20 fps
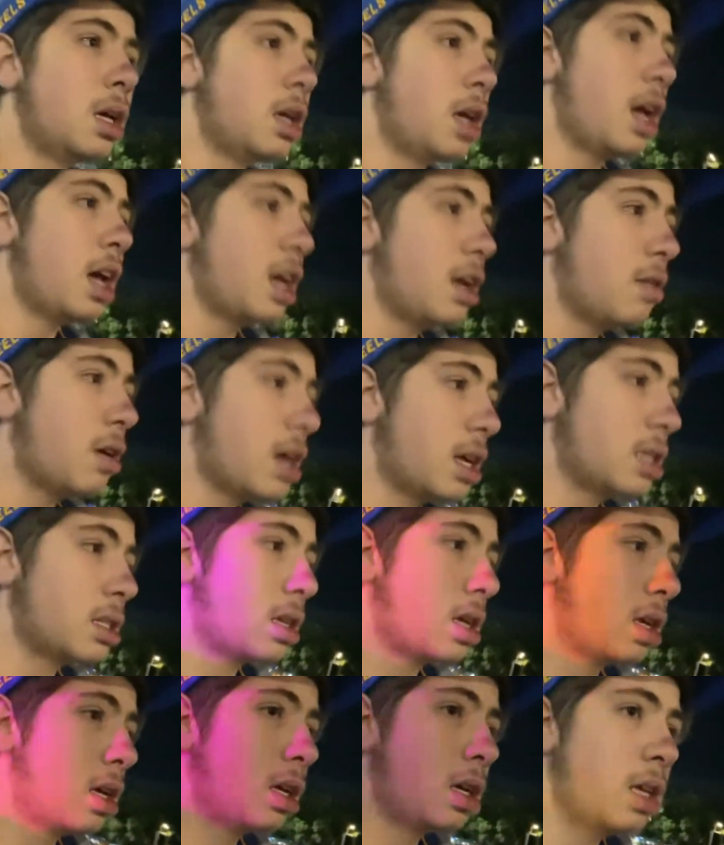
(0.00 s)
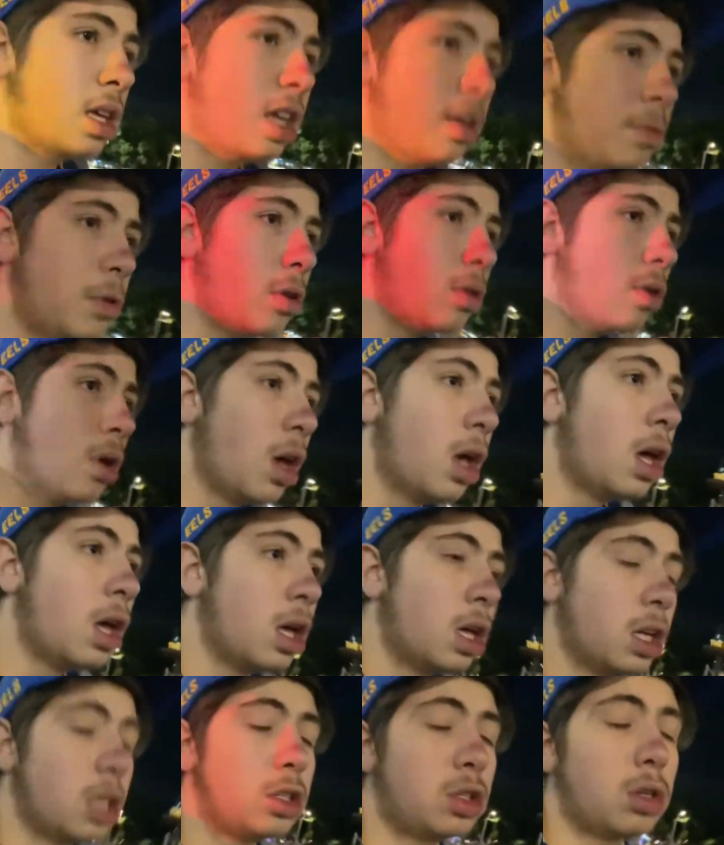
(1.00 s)
Anyways,
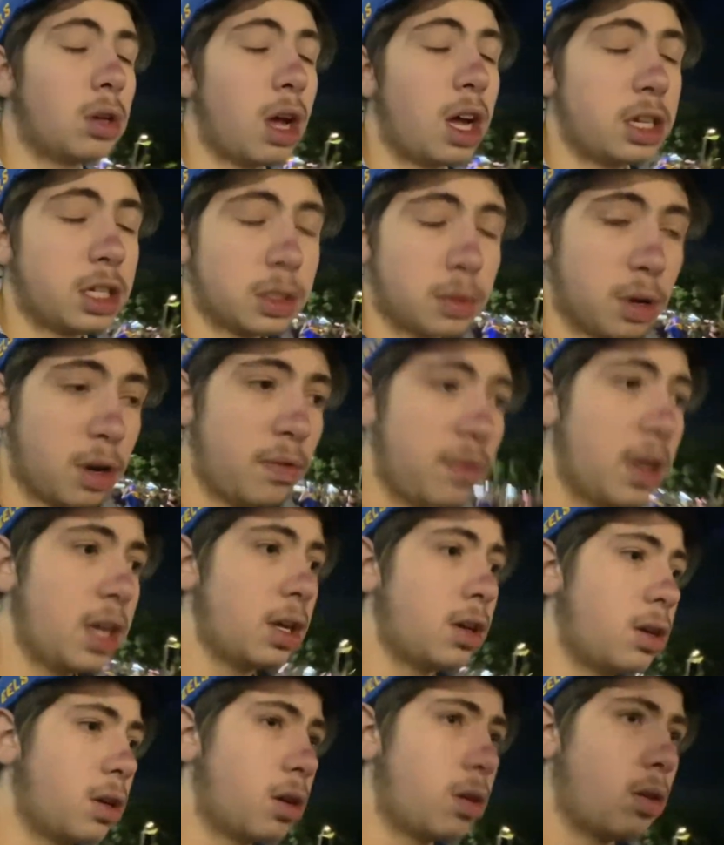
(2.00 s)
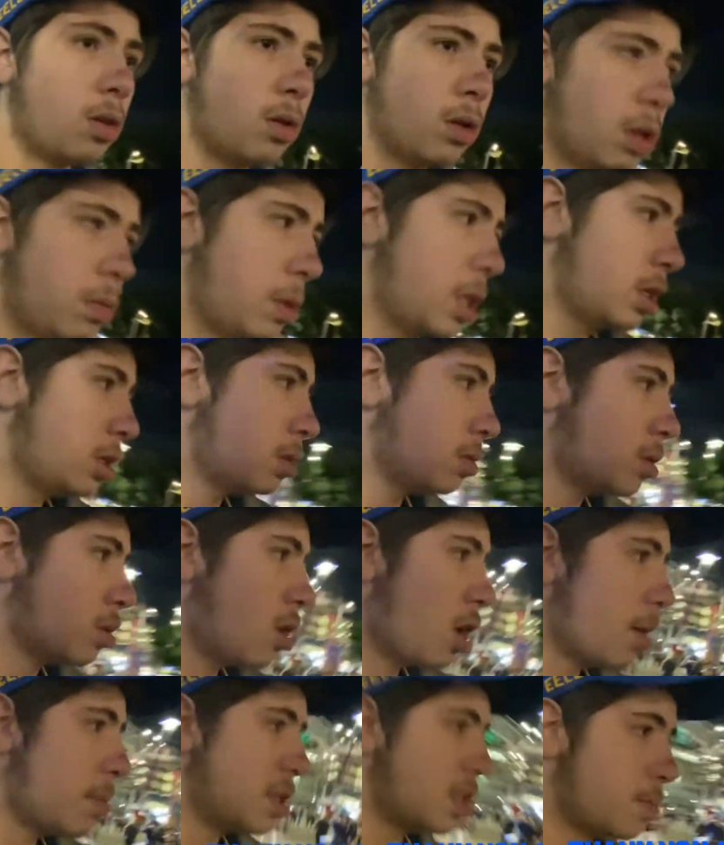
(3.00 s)
I just want to thank all of my
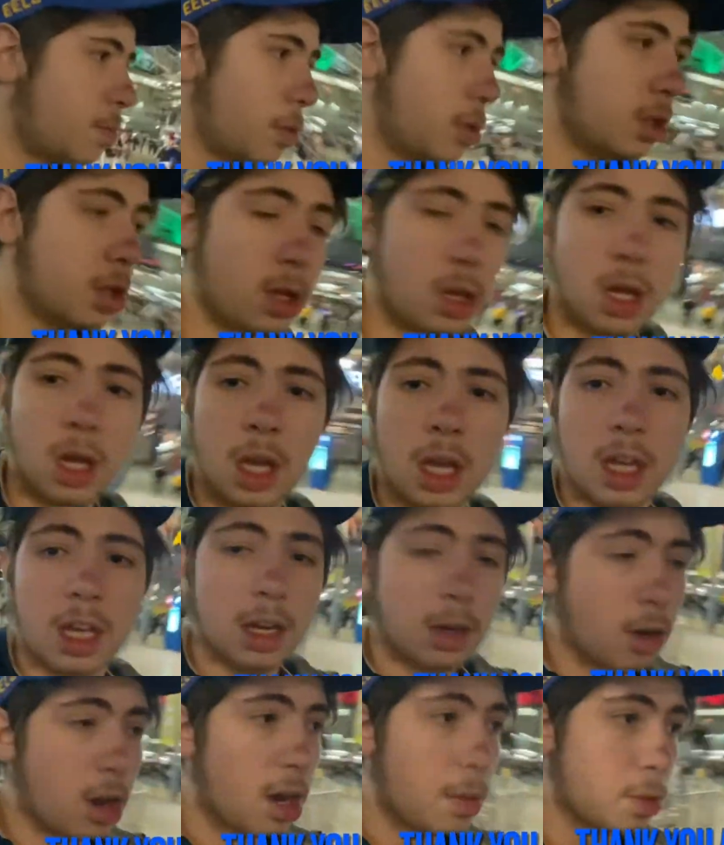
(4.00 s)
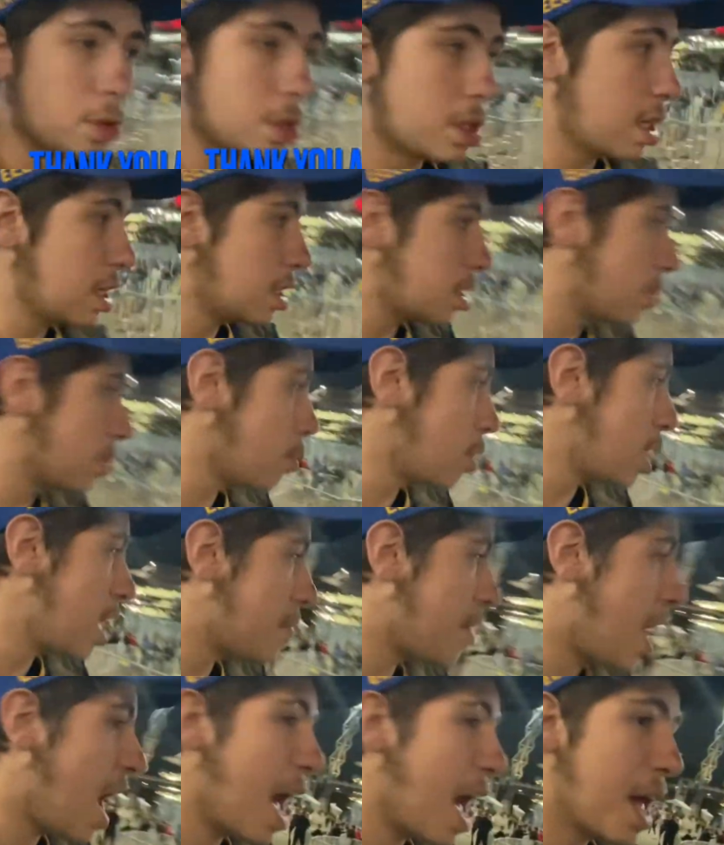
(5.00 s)
subscribers for the incredible season we
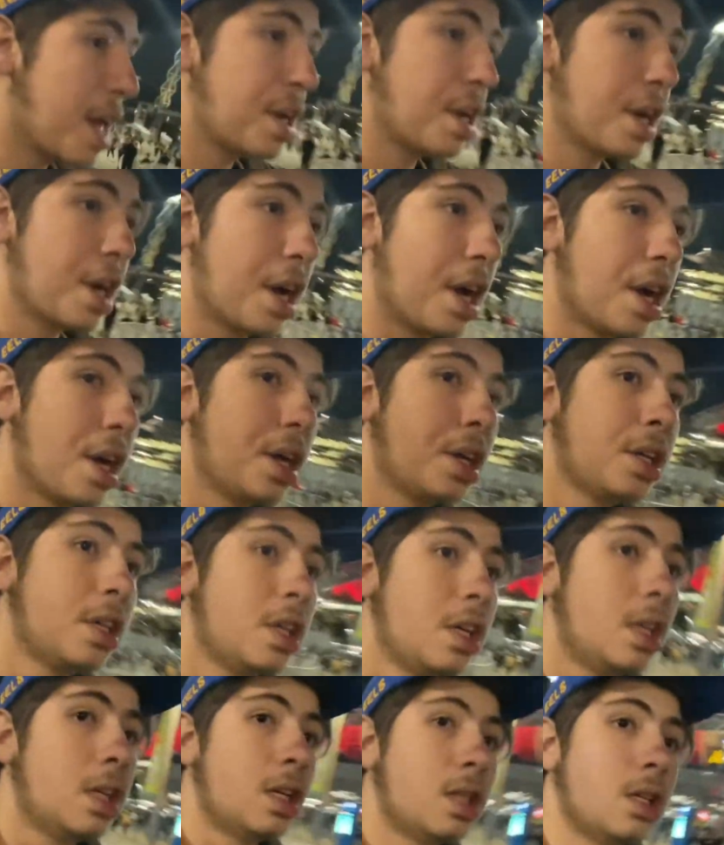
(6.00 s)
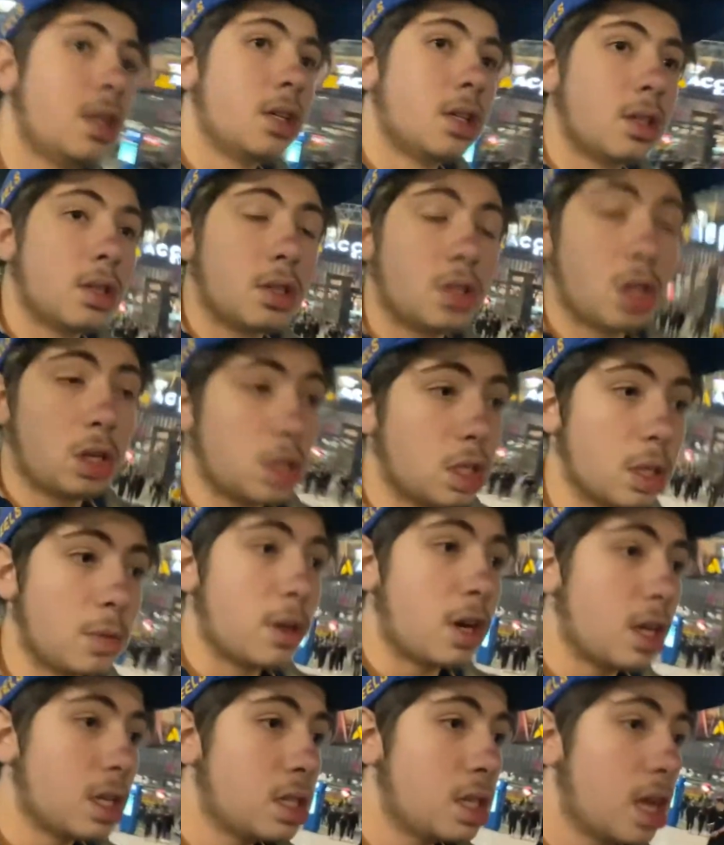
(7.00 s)
have had. Uh, seriously, when
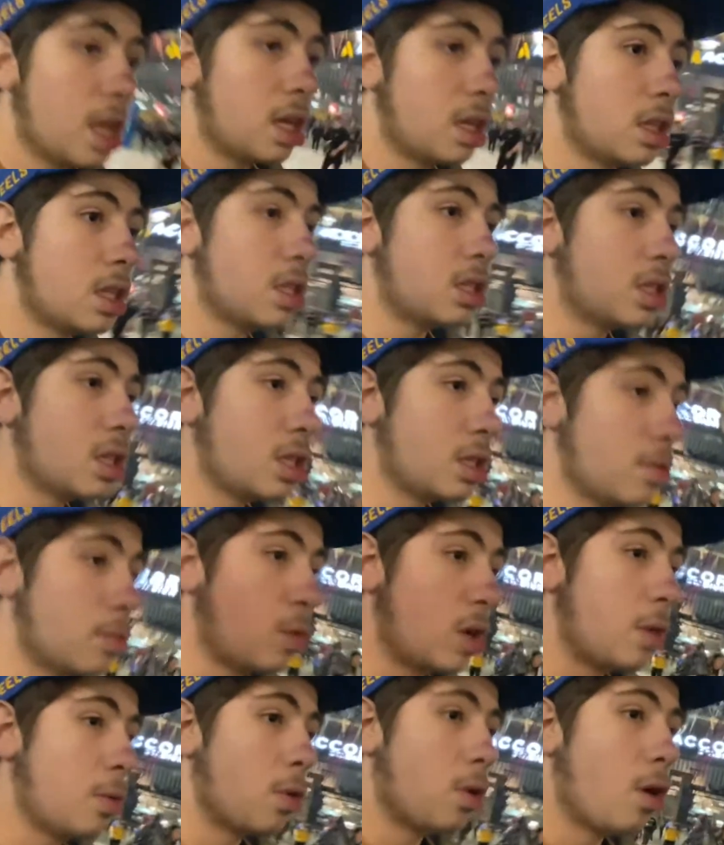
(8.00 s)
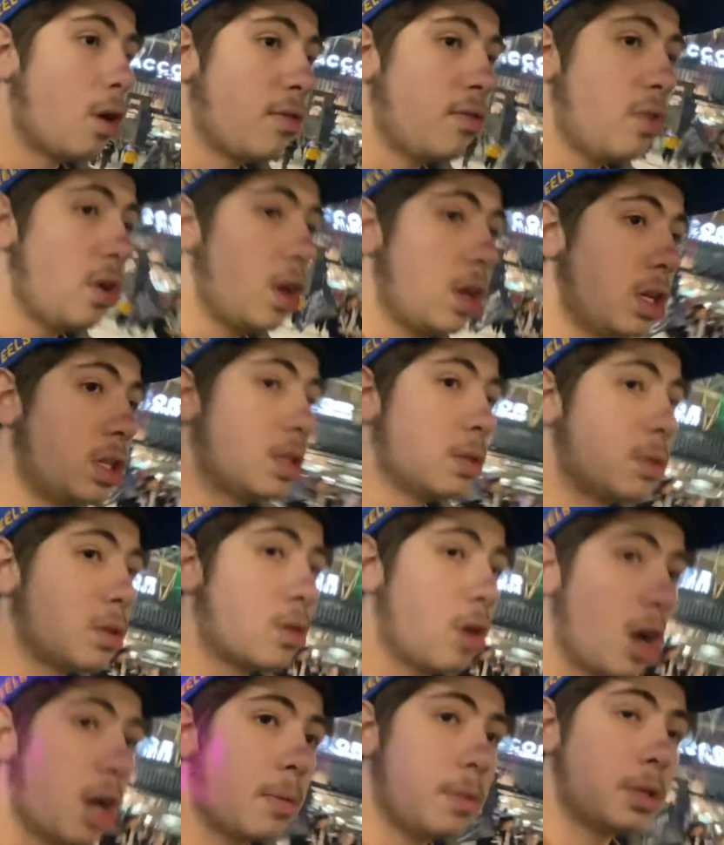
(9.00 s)
I started this season, we were on 30
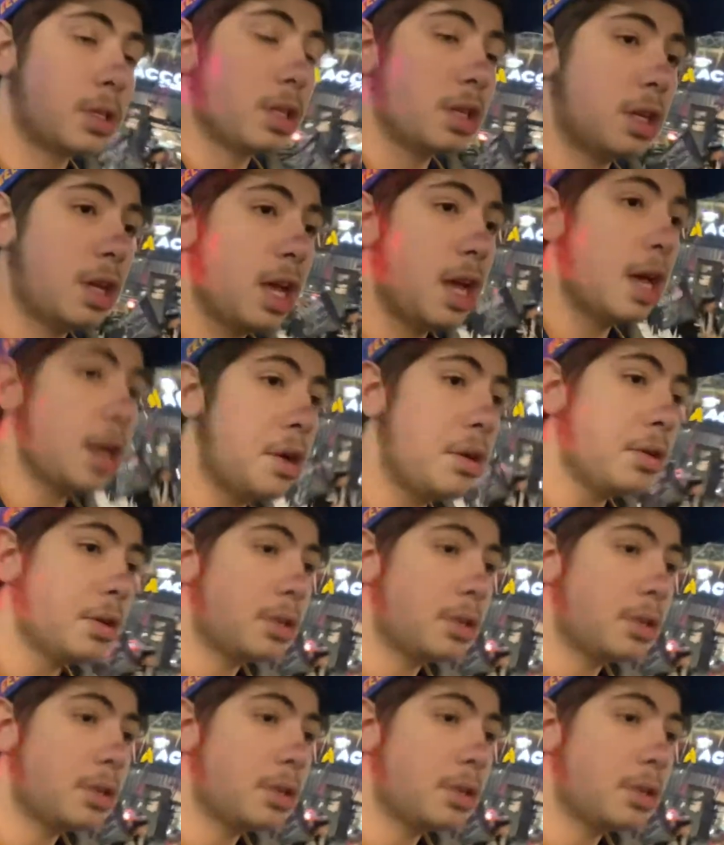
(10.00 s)
subscribers, and now